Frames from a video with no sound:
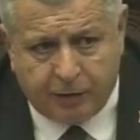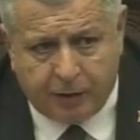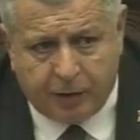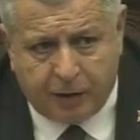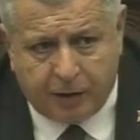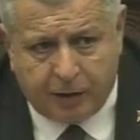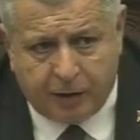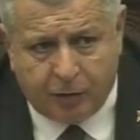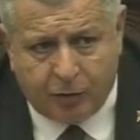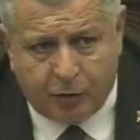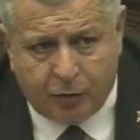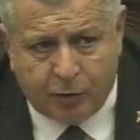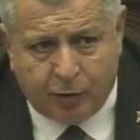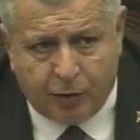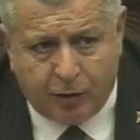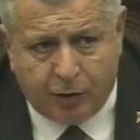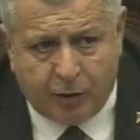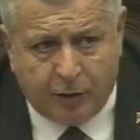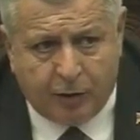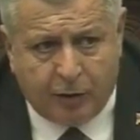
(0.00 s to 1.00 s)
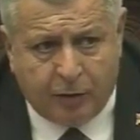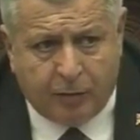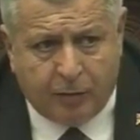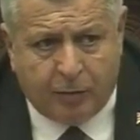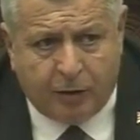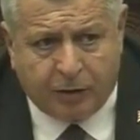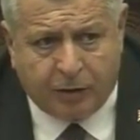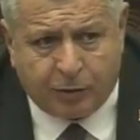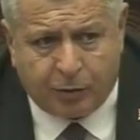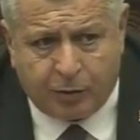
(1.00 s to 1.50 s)
in fact,
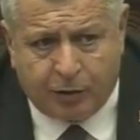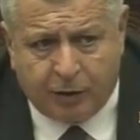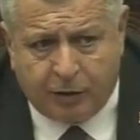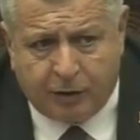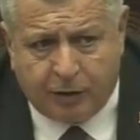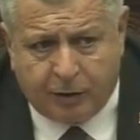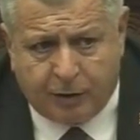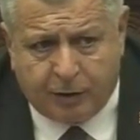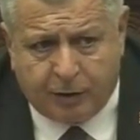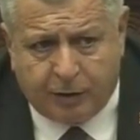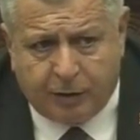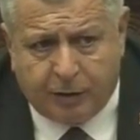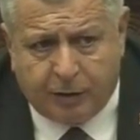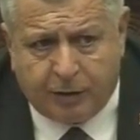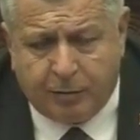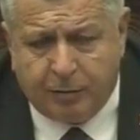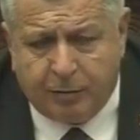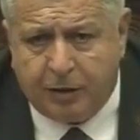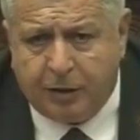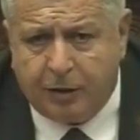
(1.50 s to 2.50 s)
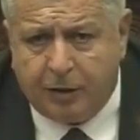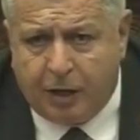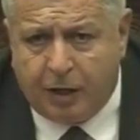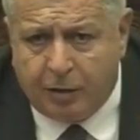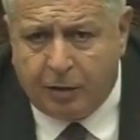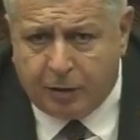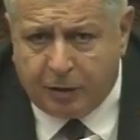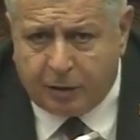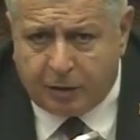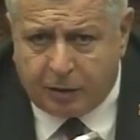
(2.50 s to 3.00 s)
our
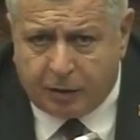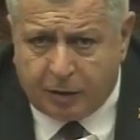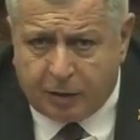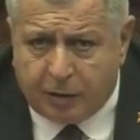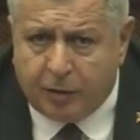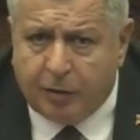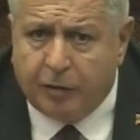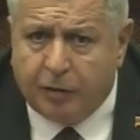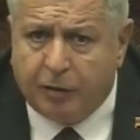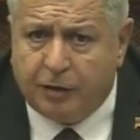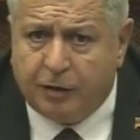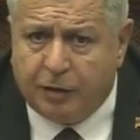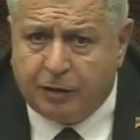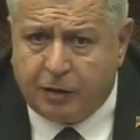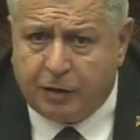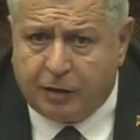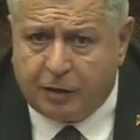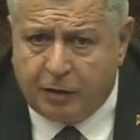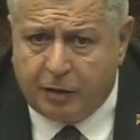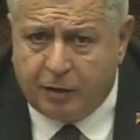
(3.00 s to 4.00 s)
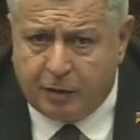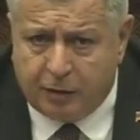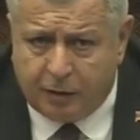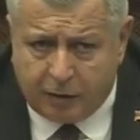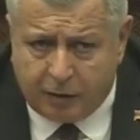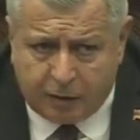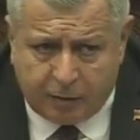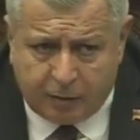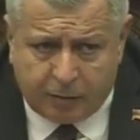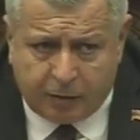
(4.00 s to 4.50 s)
economic
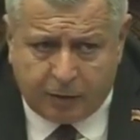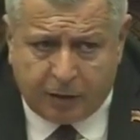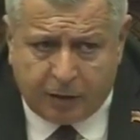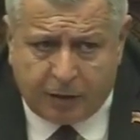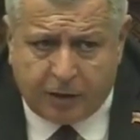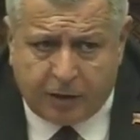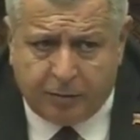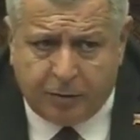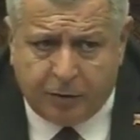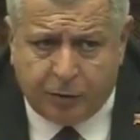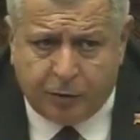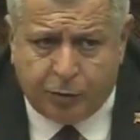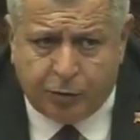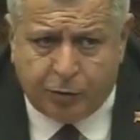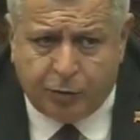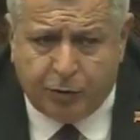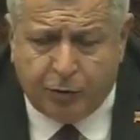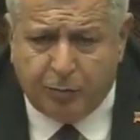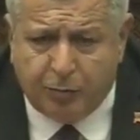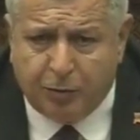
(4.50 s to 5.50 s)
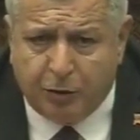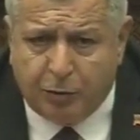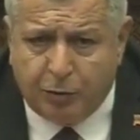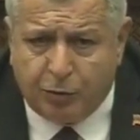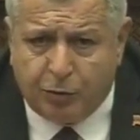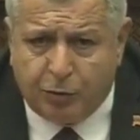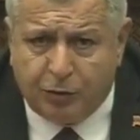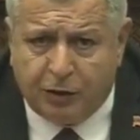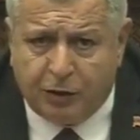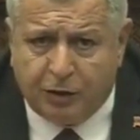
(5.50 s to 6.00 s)
relations is where
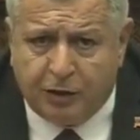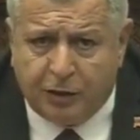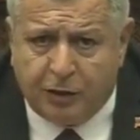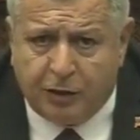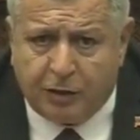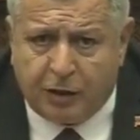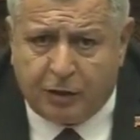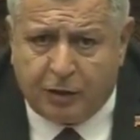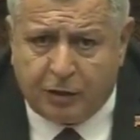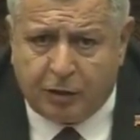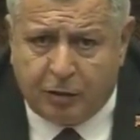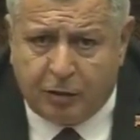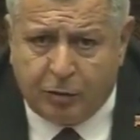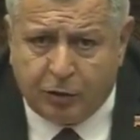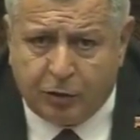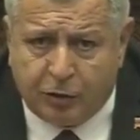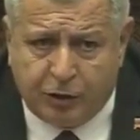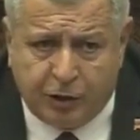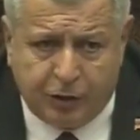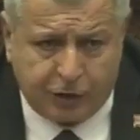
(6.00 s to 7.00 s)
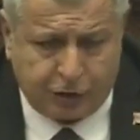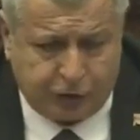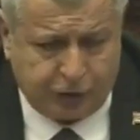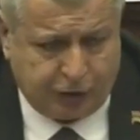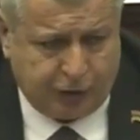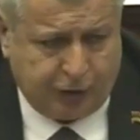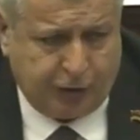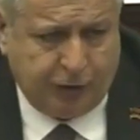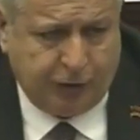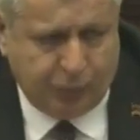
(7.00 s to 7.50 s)
the government has almost no
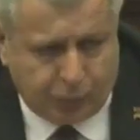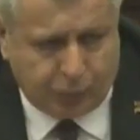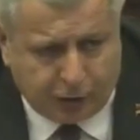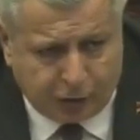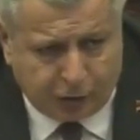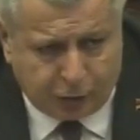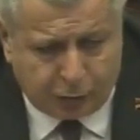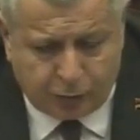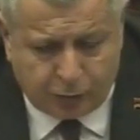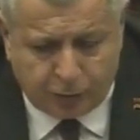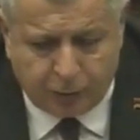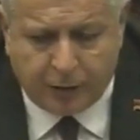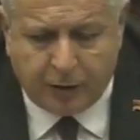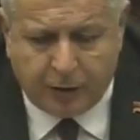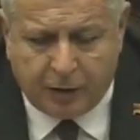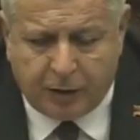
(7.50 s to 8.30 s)
regulatory role